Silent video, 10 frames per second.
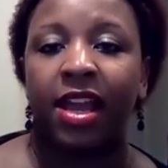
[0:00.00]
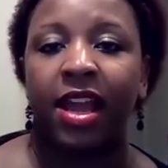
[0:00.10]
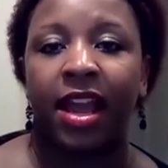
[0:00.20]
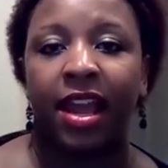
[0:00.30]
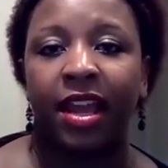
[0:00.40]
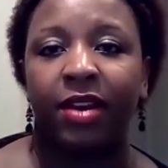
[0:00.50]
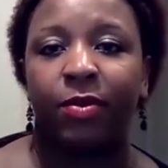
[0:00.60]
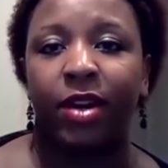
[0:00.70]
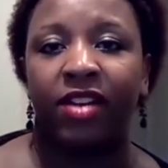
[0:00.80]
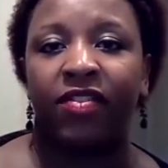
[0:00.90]
And
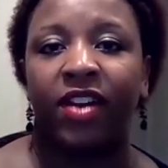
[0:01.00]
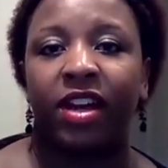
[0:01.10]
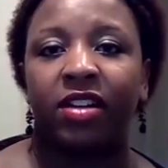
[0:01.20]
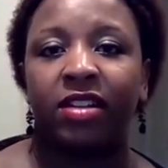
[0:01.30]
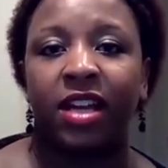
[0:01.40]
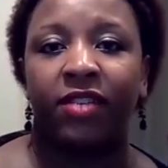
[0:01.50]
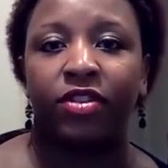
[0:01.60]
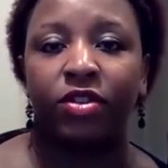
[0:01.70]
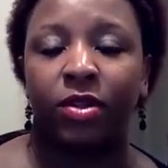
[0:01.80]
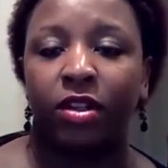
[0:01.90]
what I found
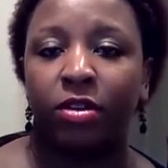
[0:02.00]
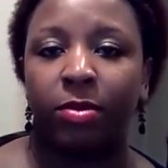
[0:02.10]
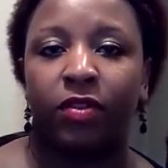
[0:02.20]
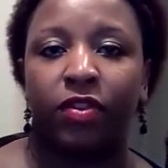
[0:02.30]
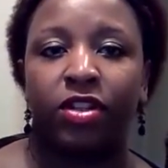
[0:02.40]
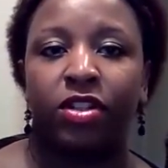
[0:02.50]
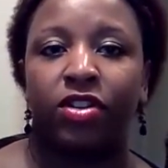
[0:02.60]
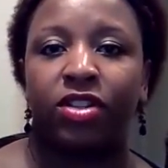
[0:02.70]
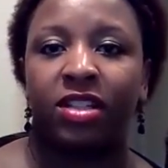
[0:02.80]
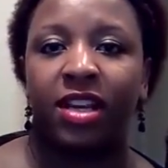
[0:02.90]
after doing a little bit of
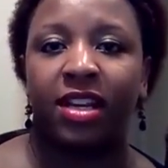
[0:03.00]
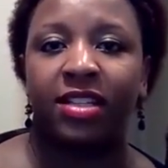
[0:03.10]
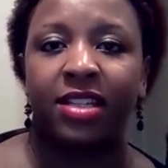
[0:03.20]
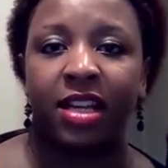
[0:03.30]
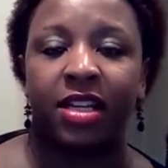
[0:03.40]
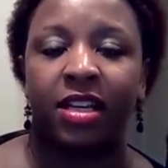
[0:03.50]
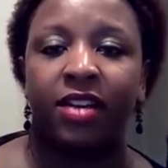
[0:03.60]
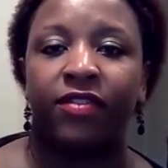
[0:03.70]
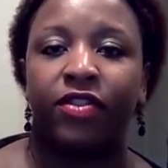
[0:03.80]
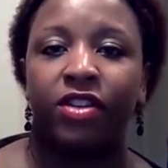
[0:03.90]
research is that it's not
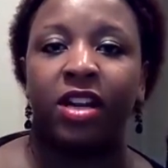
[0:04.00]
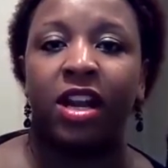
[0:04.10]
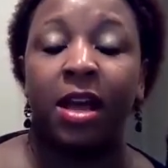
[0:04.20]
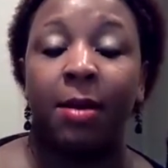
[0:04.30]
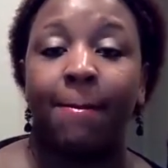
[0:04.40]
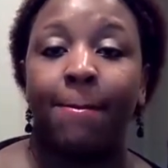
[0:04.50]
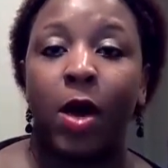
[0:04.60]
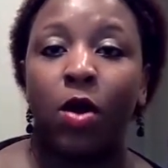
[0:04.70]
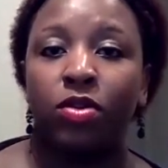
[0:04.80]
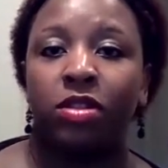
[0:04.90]
enough for
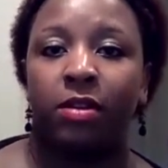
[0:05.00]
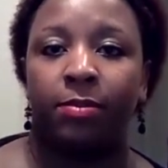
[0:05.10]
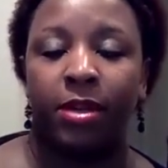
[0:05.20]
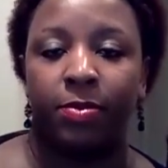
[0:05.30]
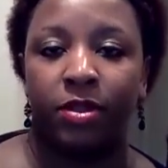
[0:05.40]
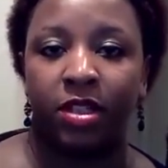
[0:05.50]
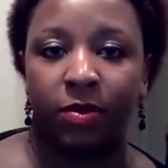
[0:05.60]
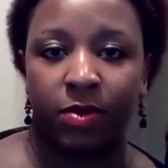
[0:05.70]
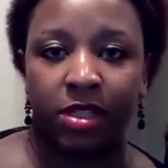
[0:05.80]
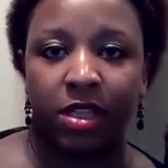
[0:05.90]
most people
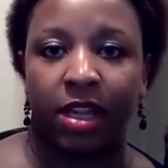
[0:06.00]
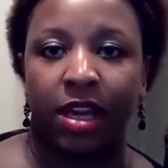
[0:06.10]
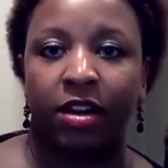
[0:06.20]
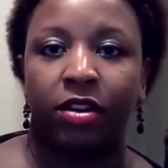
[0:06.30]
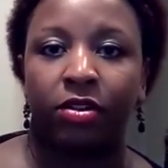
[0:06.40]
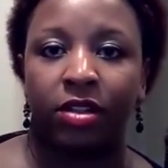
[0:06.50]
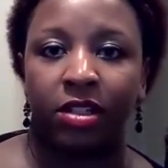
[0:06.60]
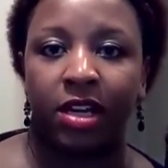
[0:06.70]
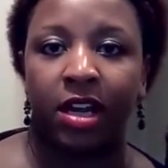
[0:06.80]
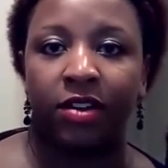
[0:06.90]
dealing with celiac or gluten
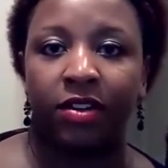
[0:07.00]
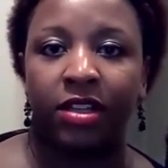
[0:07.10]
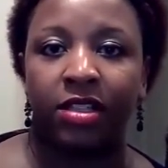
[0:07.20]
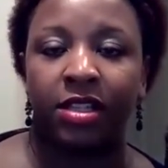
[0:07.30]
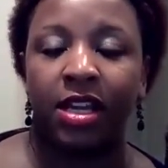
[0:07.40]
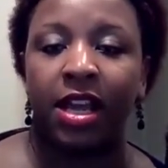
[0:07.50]
intolerance.